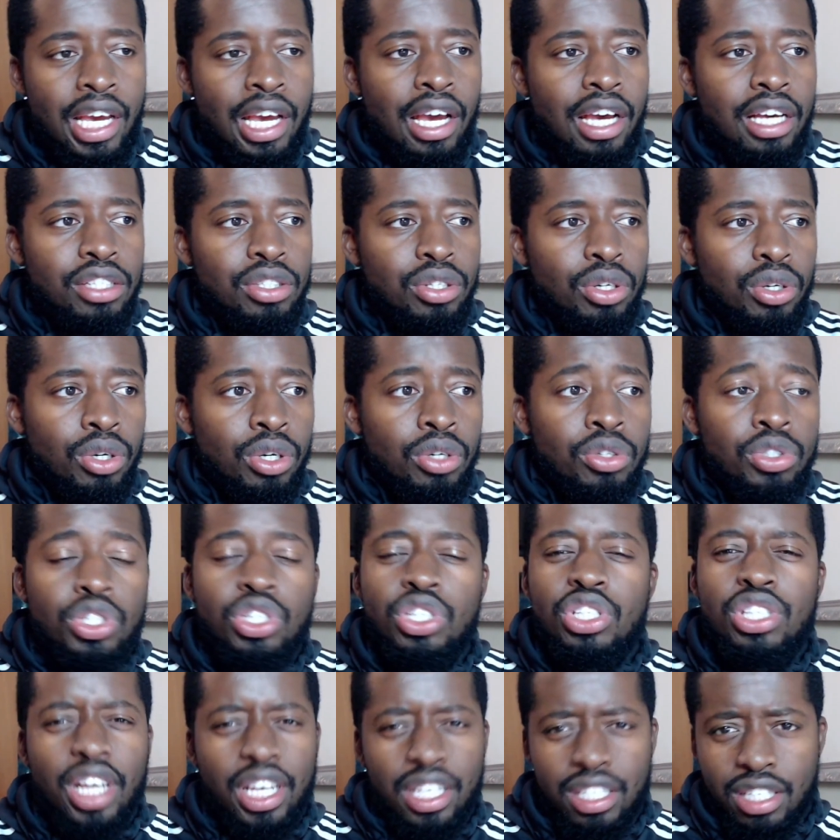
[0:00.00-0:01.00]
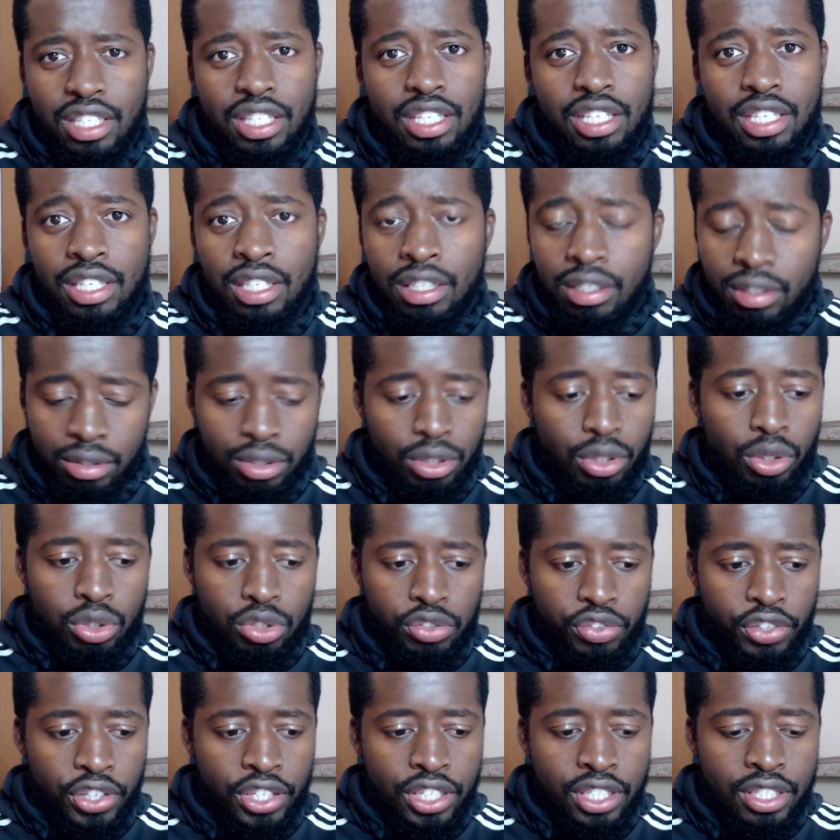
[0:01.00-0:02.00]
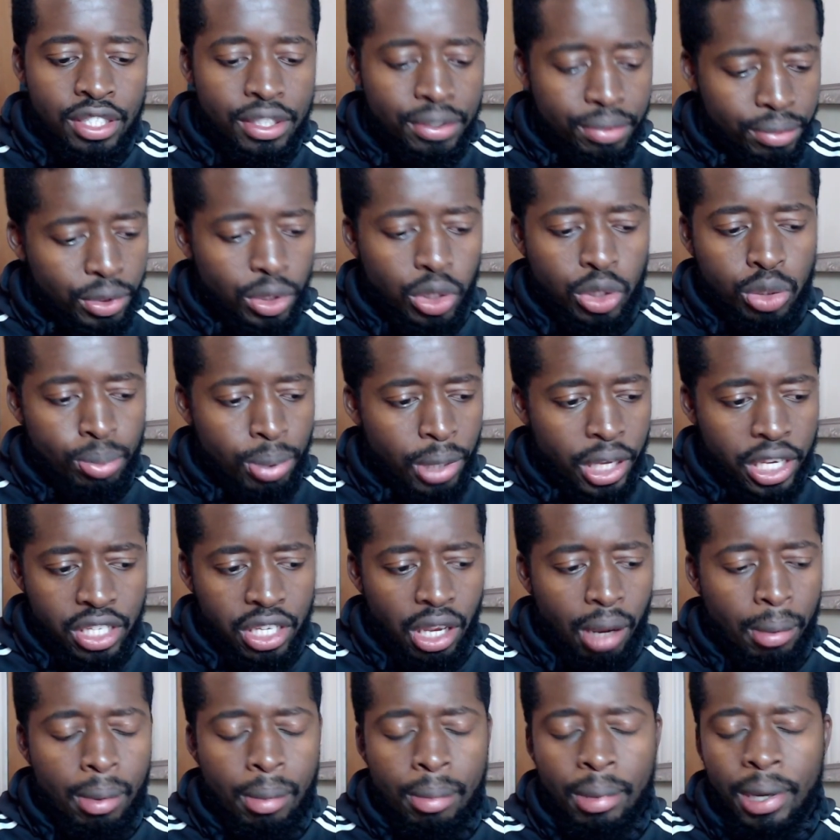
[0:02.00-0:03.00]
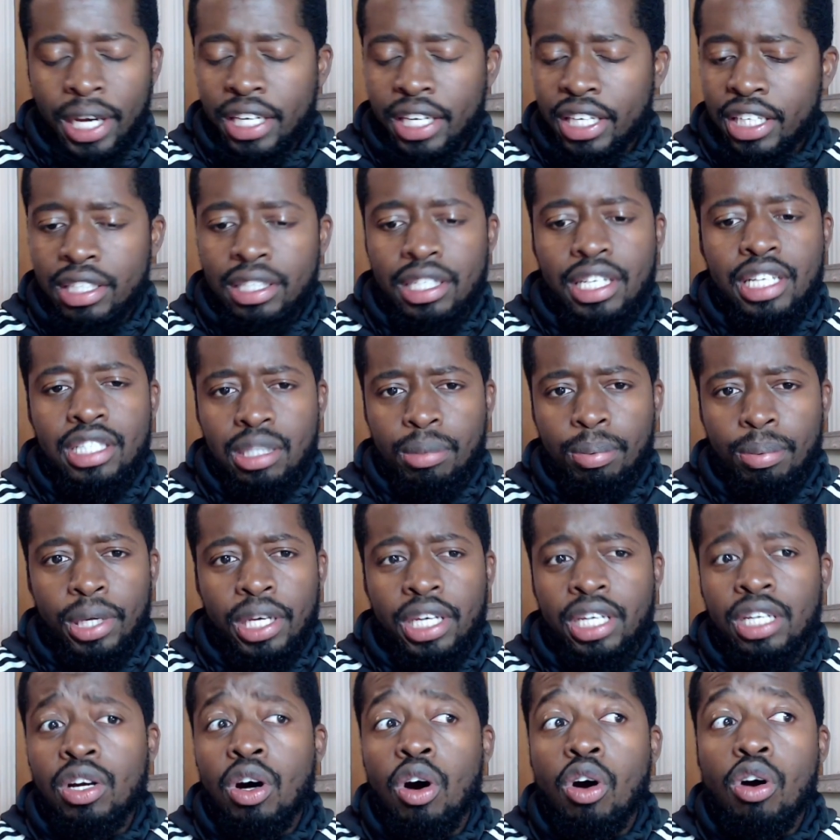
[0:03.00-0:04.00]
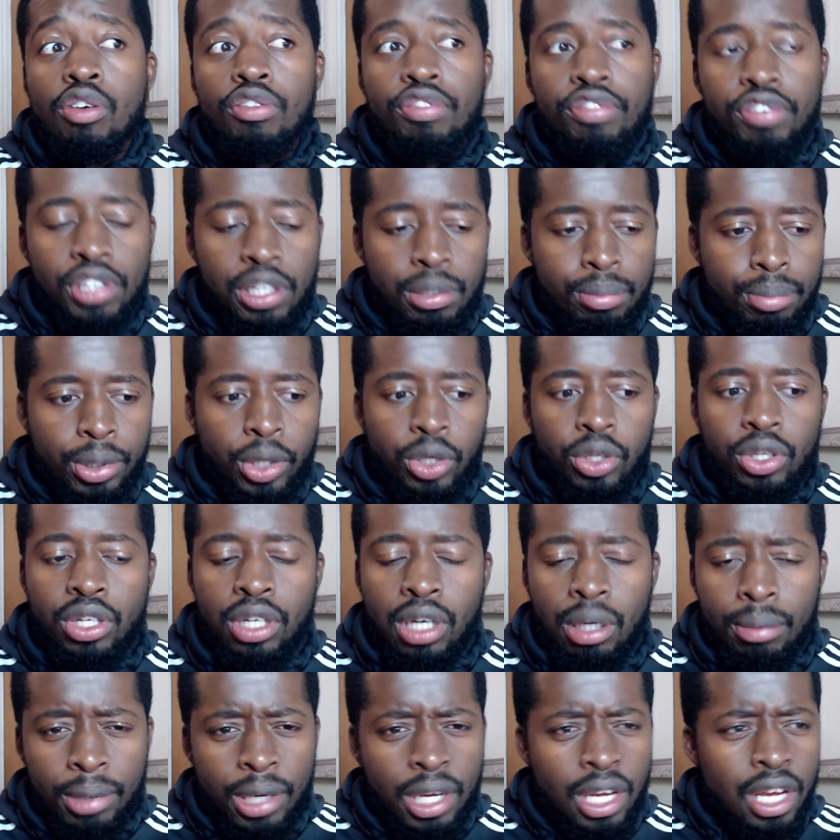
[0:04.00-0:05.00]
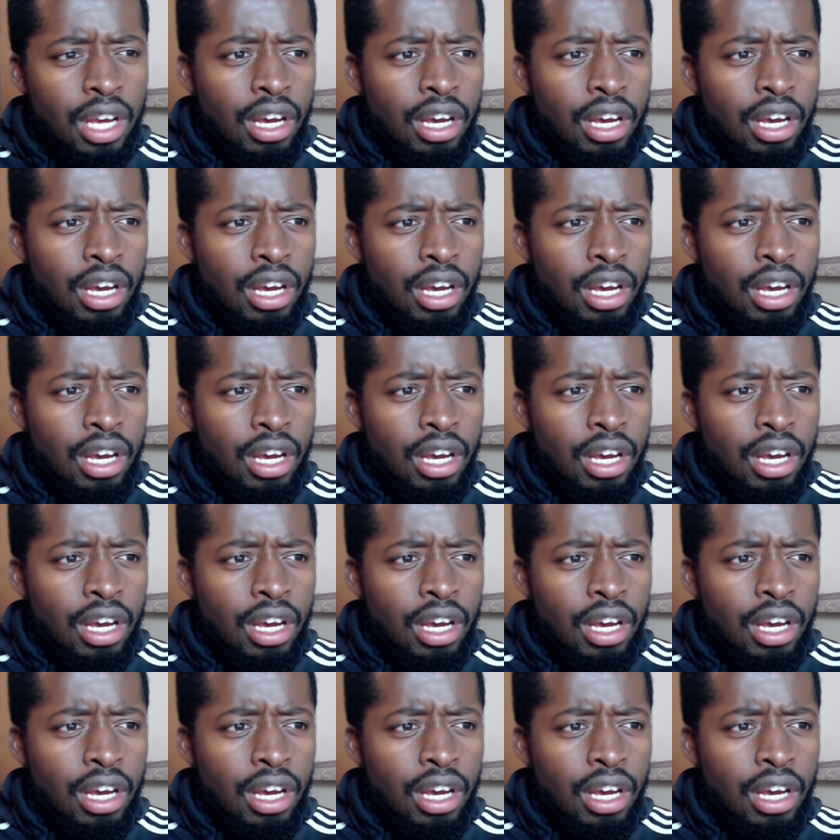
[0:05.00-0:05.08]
So it was just nice to see those things, those players coming back into play and hopefully building up.